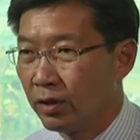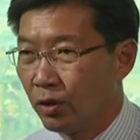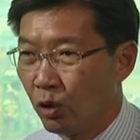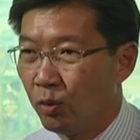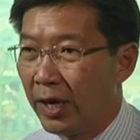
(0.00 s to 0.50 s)

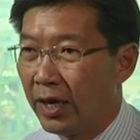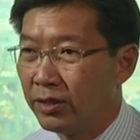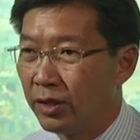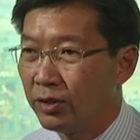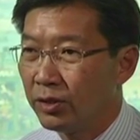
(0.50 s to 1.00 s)

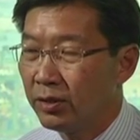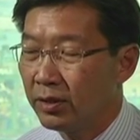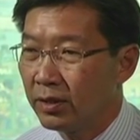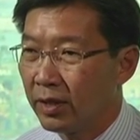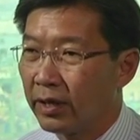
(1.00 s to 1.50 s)
globalization
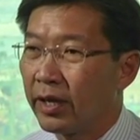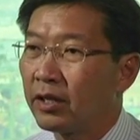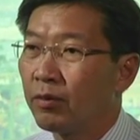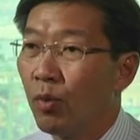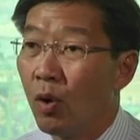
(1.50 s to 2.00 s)
and
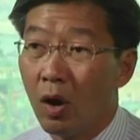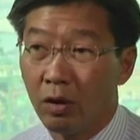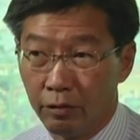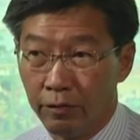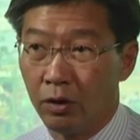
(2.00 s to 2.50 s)
getting more
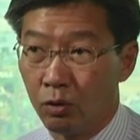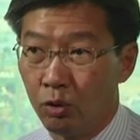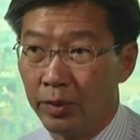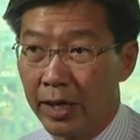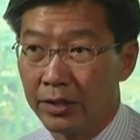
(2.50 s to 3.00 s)
out of our
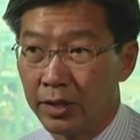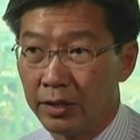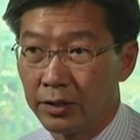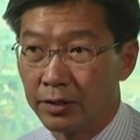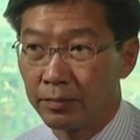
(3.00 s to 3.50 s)
global
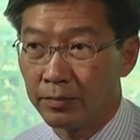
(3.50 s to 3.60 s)
assets.